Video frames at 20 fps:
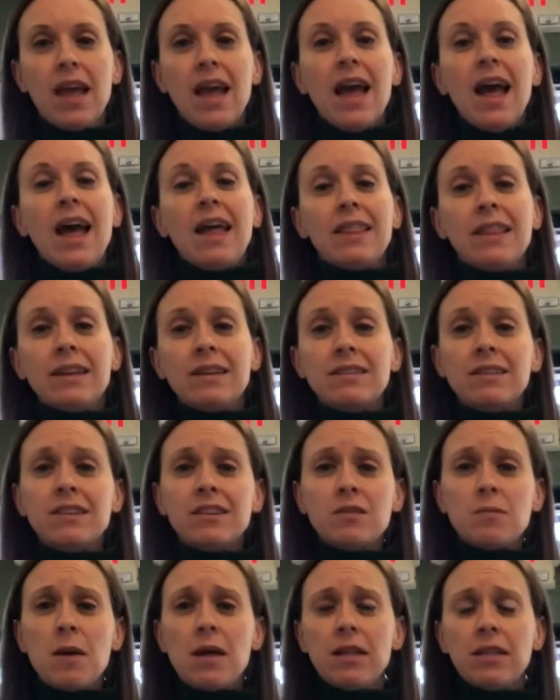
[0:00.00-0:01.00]
and then it's gonna
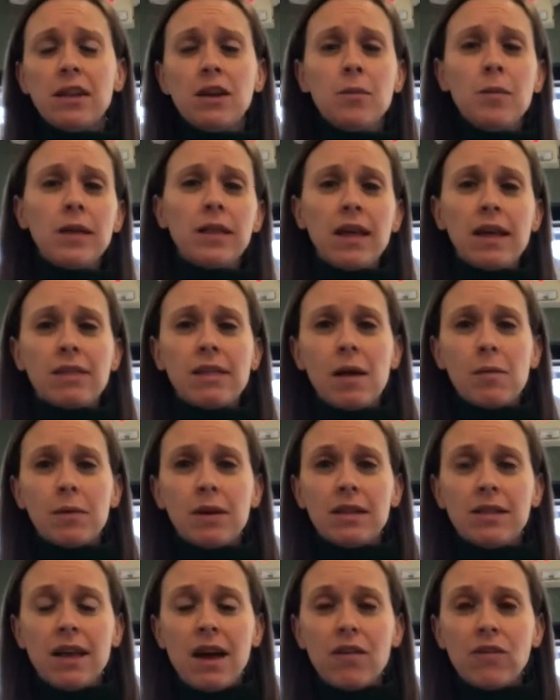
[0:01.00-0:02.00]
smell a little bit like lemon
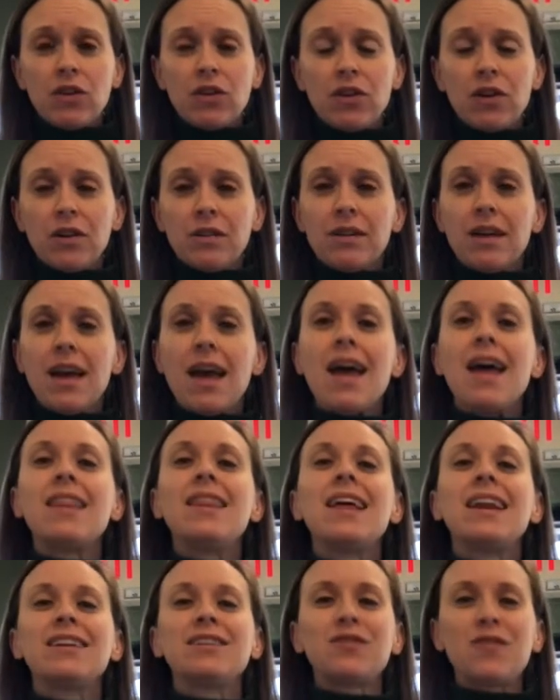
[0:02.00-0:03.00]
and lavender, and
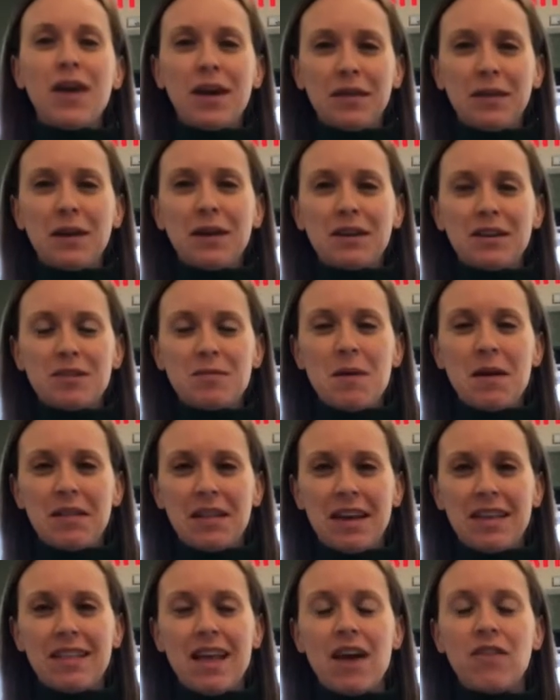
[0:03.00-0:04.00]
then it's finally gonna smell
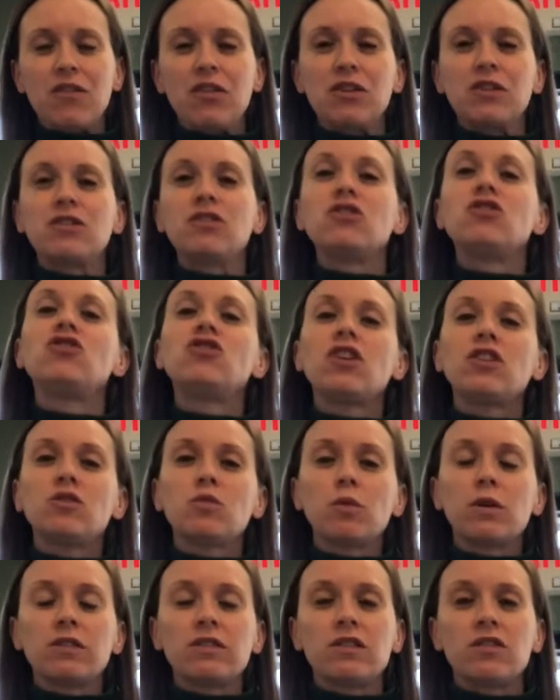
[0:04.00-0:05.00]
like lavender, so it just
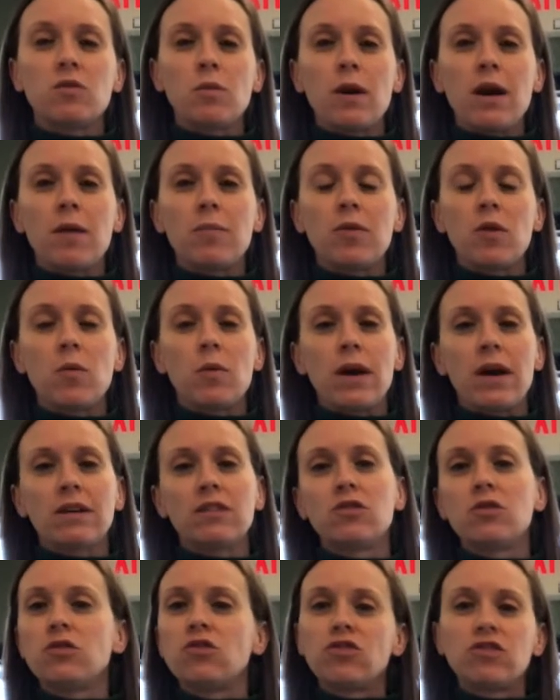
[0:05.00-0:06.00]
works its way up the wick.
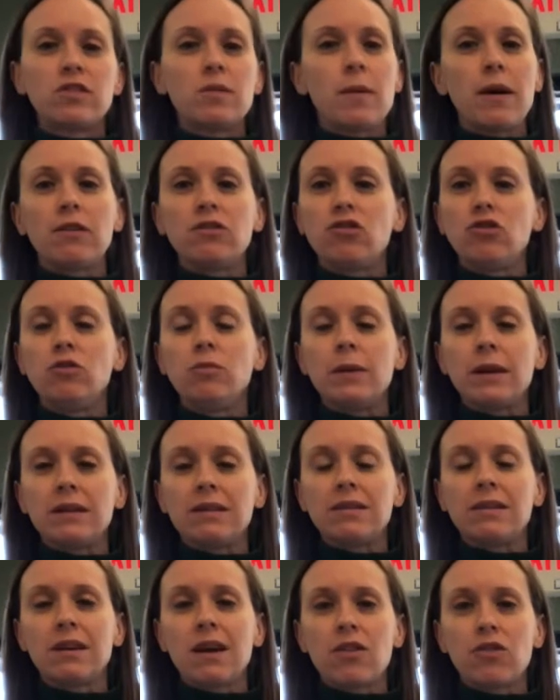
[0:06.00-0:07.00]
So just about 2 minutes
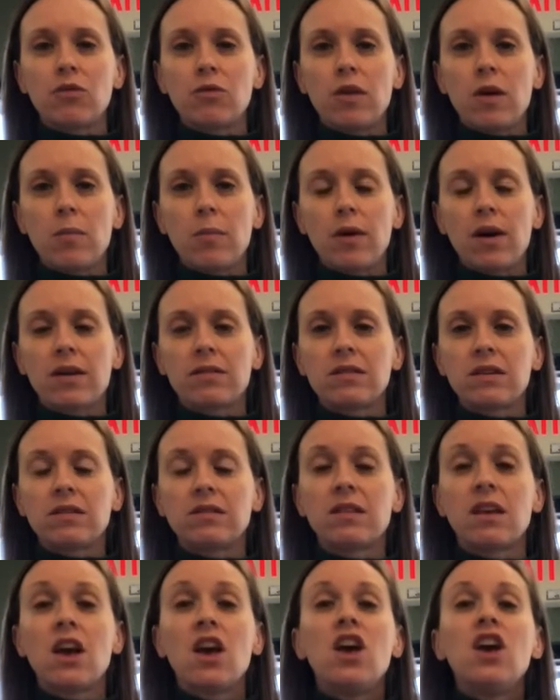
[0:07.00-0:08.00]
to get through that process.
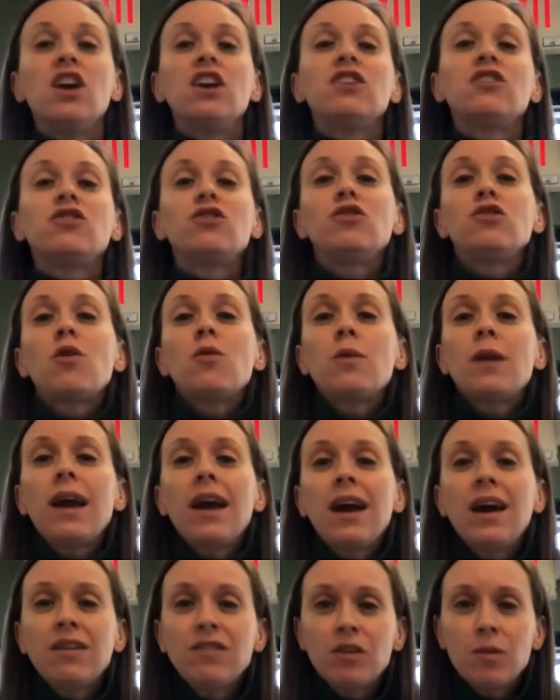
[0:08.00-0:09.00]
So you don't
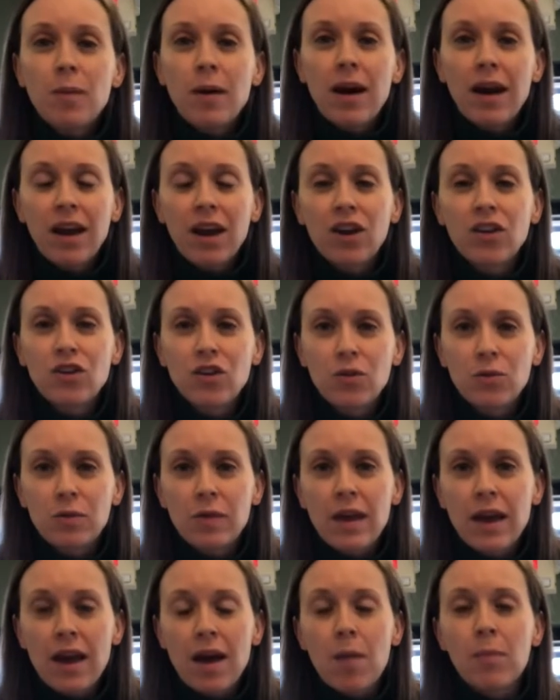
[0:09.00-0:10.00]
have to buy a new
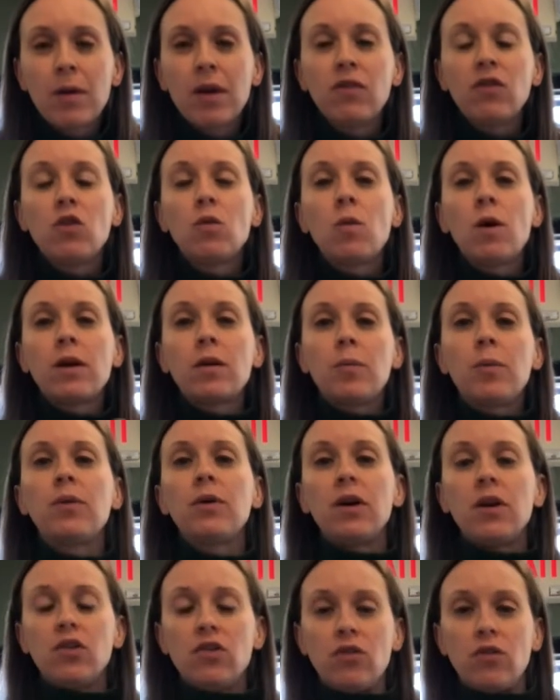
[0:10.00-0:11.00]
lamp if you wanna put
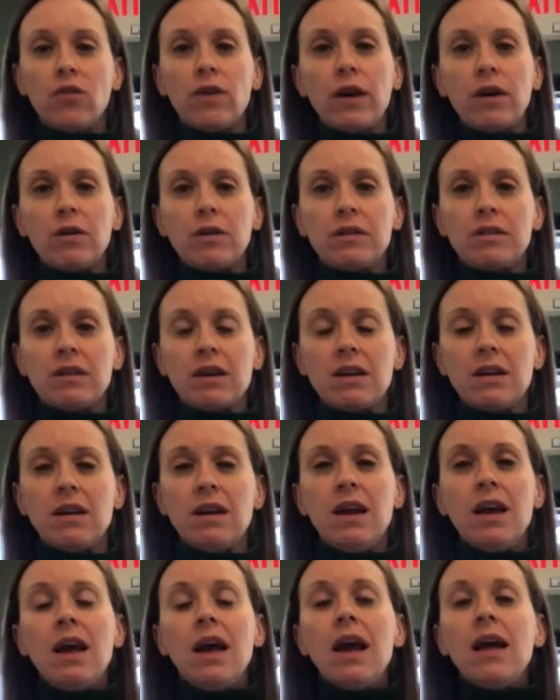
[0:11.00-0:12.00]
a new fragrance in.
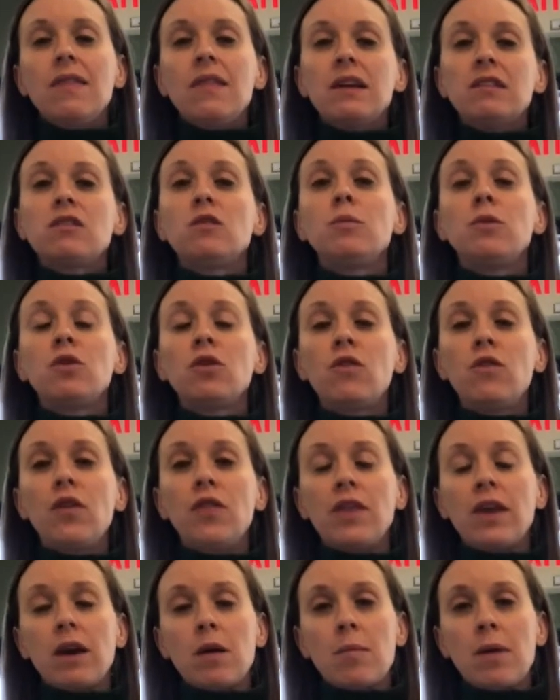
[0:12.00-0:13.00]
And that's the beautiful
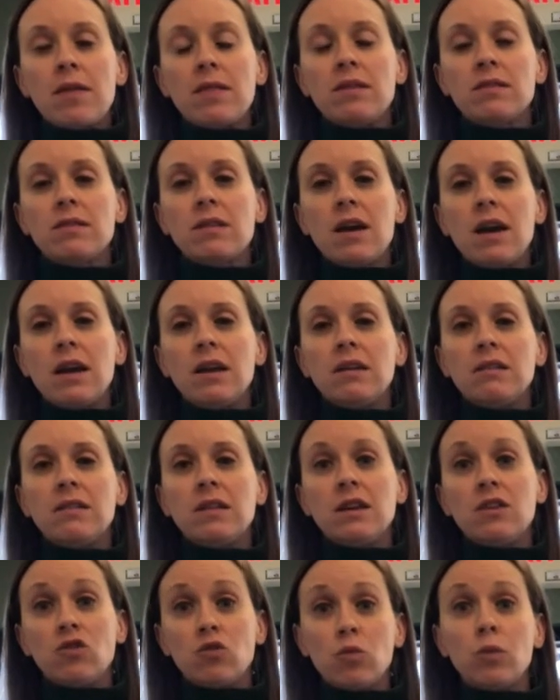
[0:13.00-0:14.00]
thing about this line, is
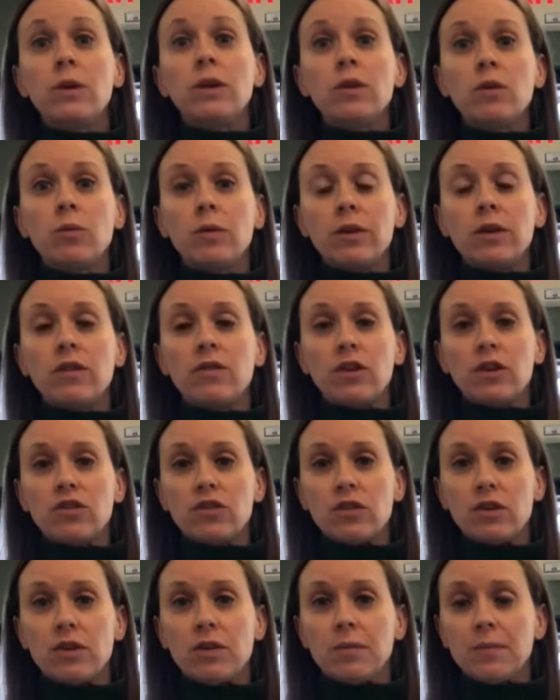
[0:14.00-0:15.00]
that it's really, really
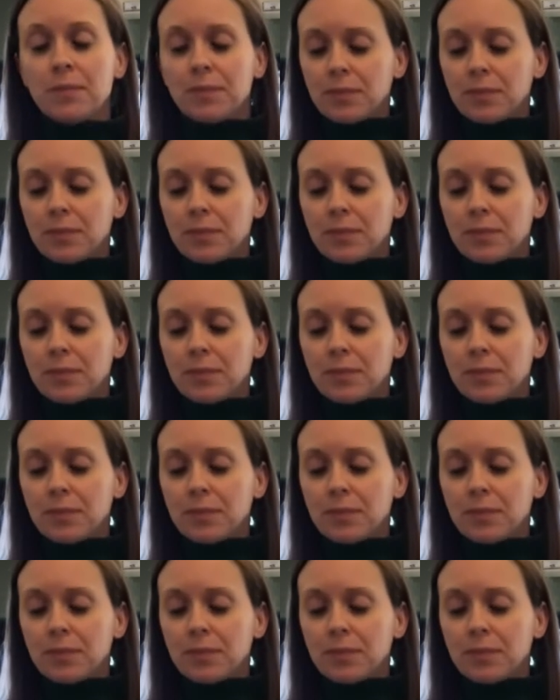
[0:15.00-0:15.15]
versatile.